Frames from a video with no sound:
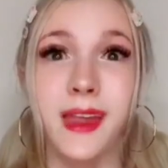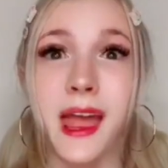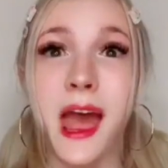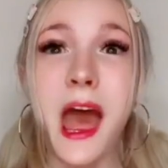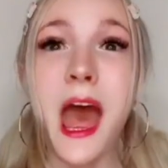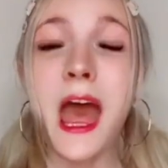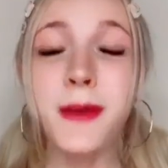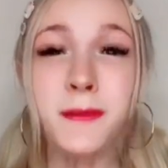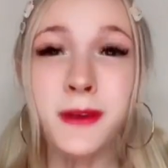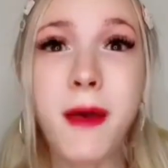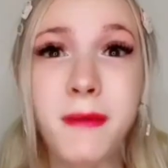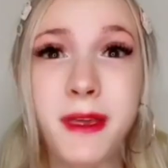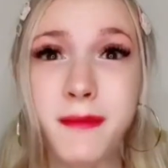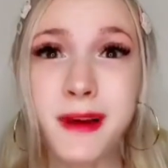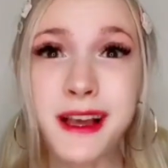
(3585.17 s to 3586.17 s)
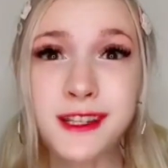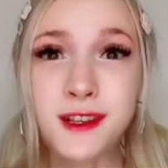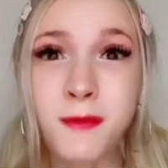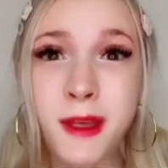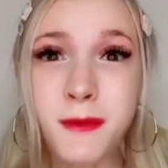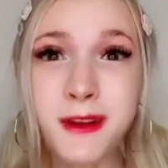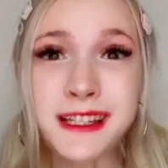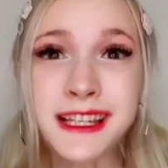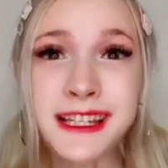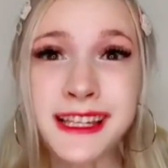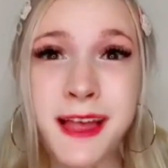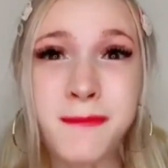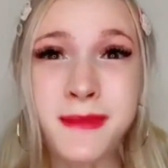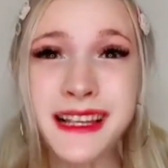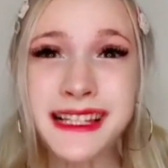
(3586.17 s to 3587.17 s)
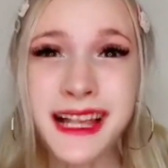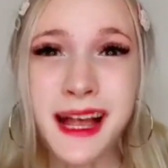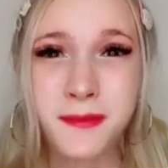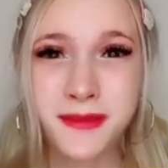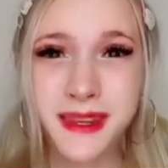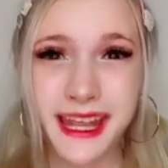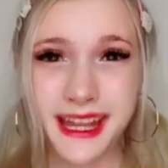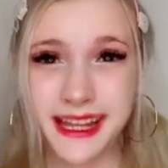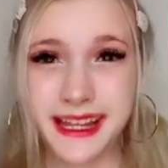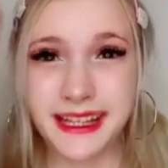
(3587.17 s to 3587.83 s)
I'm gonna... My soulmate wants to send me something.